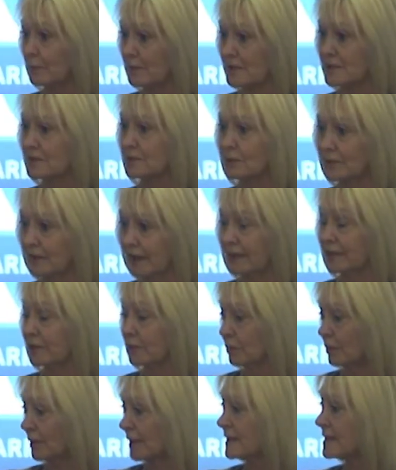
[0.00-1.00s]
saw that in
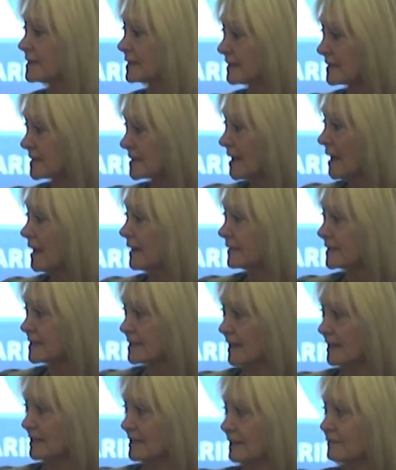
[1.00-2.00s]
your leaders, the
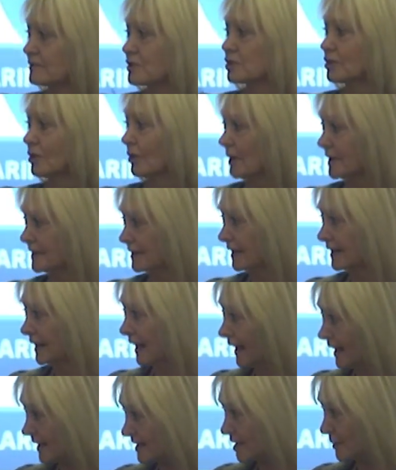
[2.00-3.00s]
sense of joy they
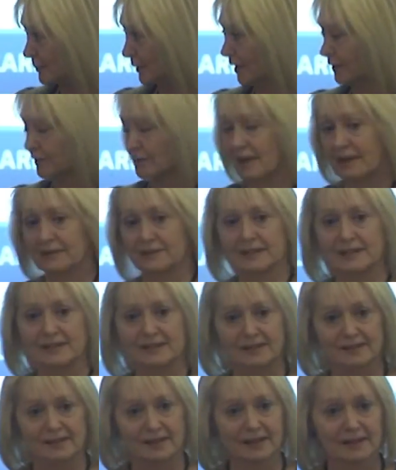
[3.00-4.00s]
had about
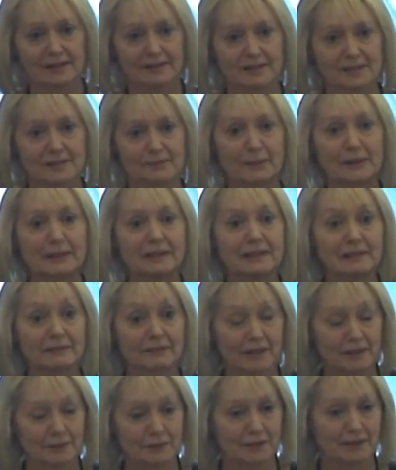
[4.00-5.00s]
this belief
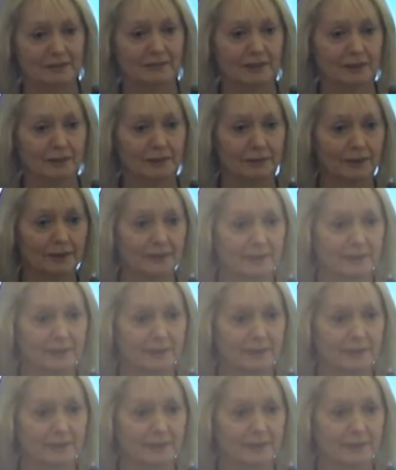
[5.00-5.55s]
they were giving you and